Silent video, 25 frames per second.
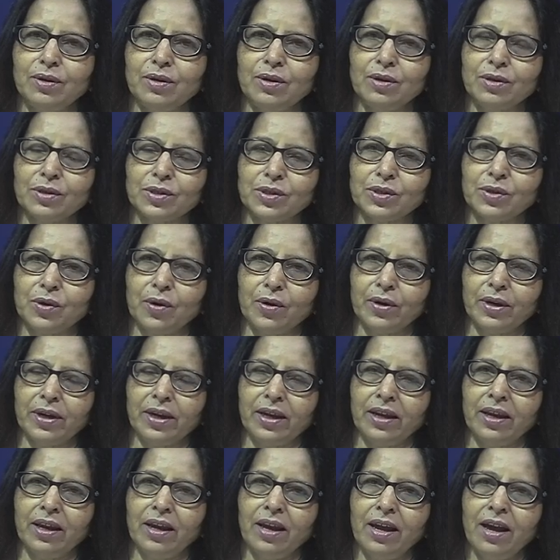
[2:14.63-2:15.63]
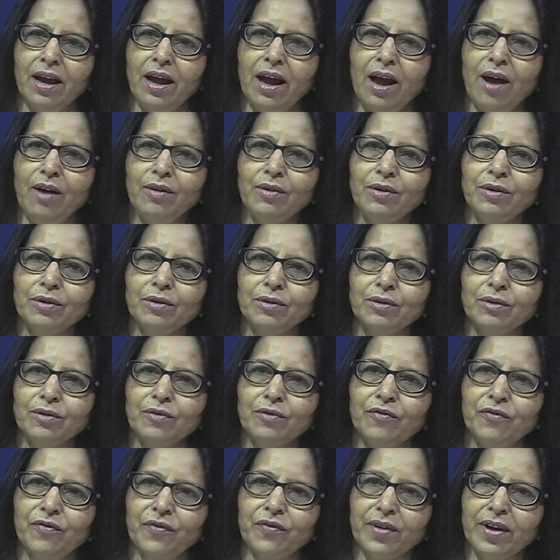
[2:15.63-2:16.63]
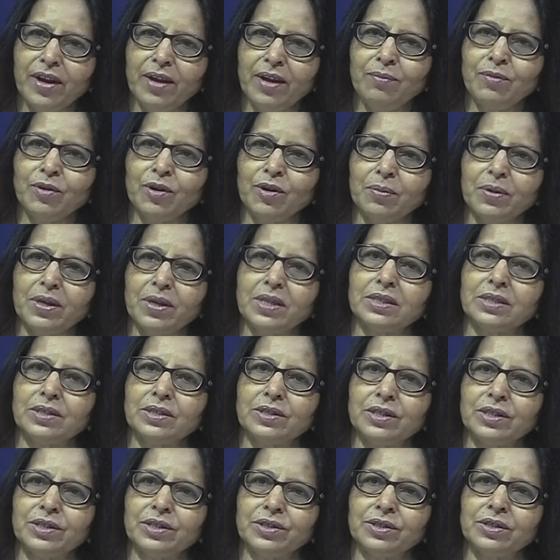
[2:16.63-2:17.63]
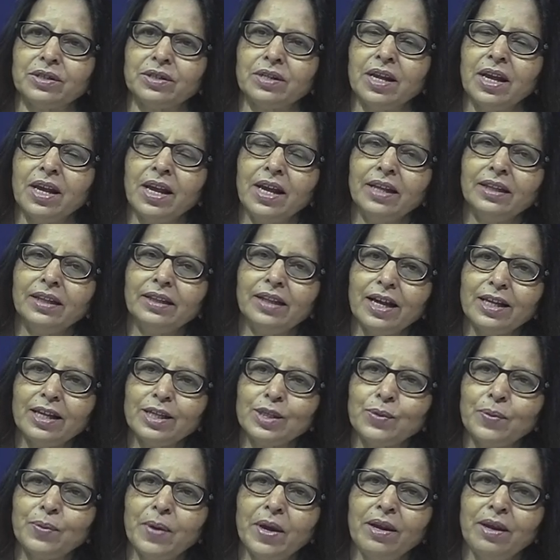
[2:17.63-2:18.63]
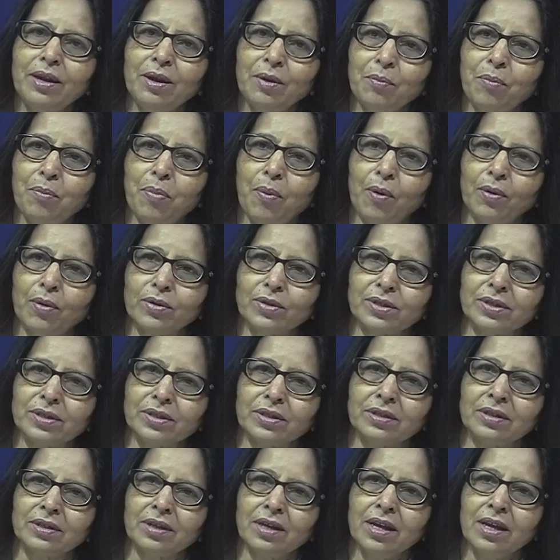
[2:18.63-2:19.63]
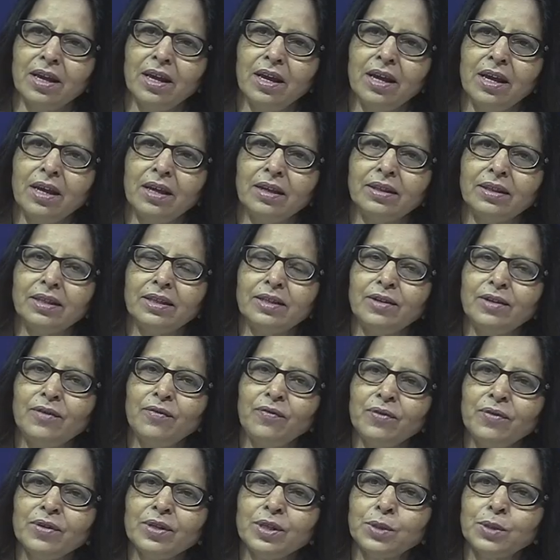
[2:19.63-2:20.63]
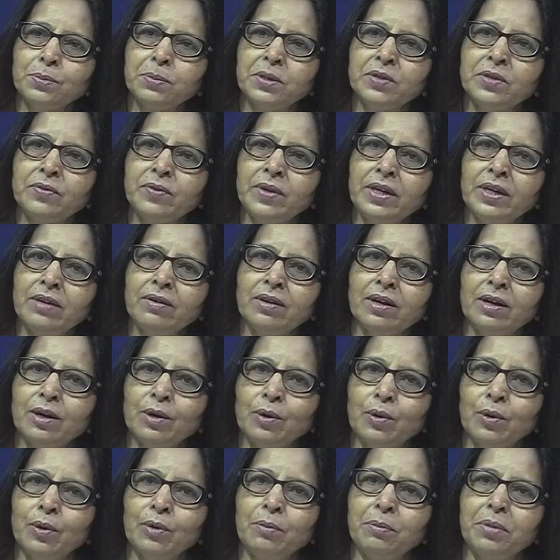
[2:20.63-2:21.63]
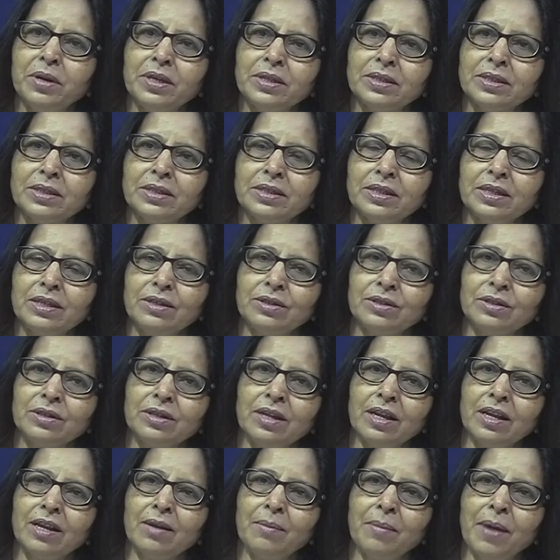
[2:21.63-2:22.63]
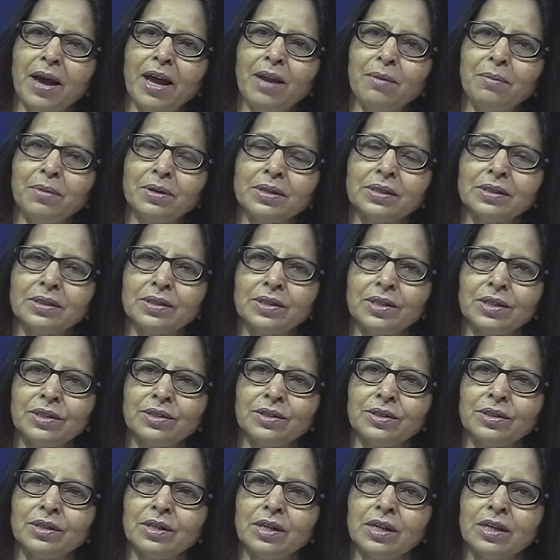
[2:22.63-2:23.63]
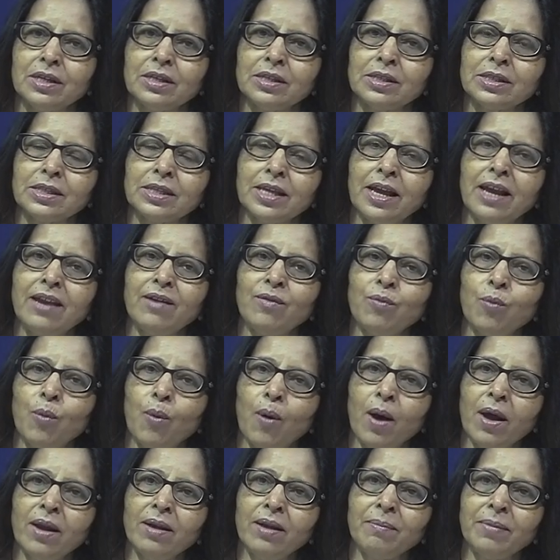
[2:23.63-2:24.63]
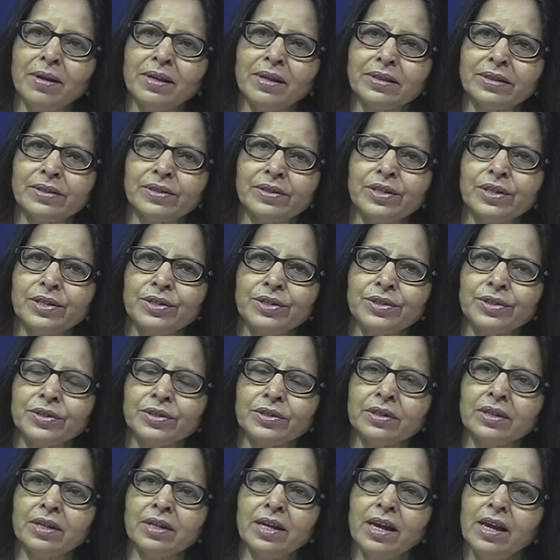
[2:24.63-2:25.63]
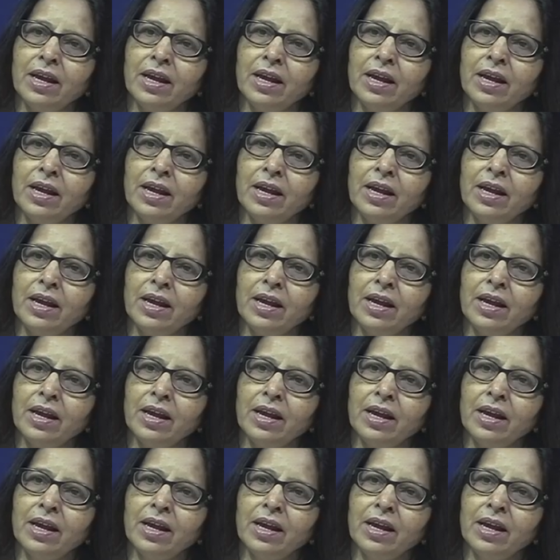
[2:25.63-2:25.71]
story, how you're going to frame your presentation. That's very important. The difference between a good presentation and a bad presentation is that one presentation